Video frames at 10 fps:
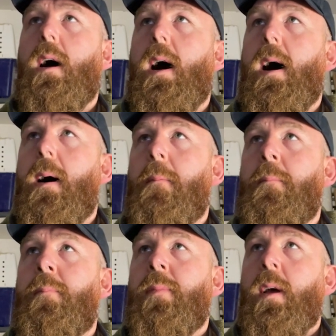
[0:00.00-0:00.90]

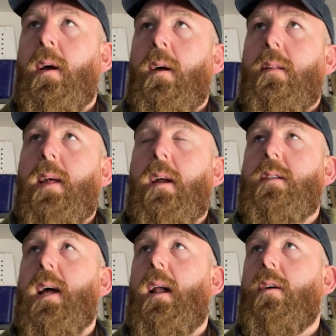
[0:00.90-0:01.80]
Then I
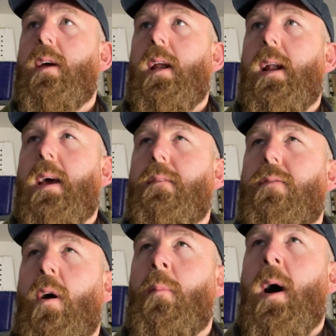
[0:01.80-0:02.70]
started looking at it
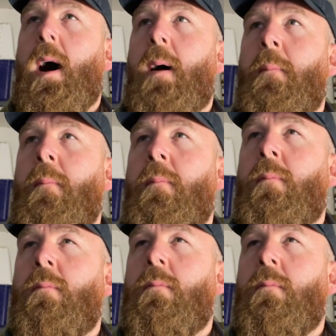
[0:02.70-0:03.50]
from